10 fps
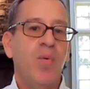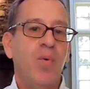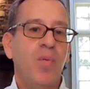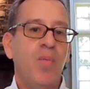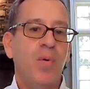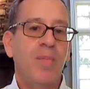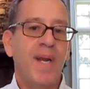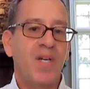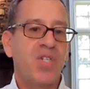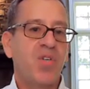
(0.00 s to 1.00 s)
we're
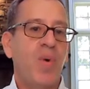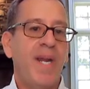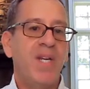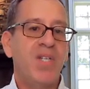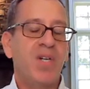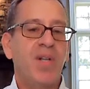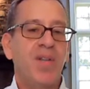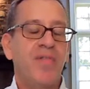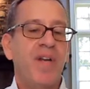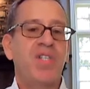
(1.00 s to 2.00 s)
being squeezed
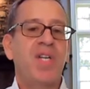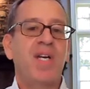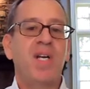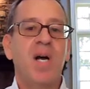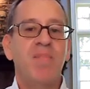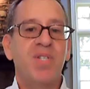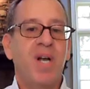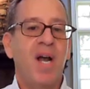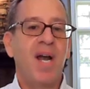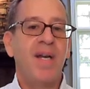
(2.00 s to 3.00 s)
on the fixed income
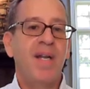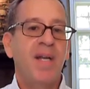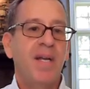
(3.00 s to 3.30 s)
side,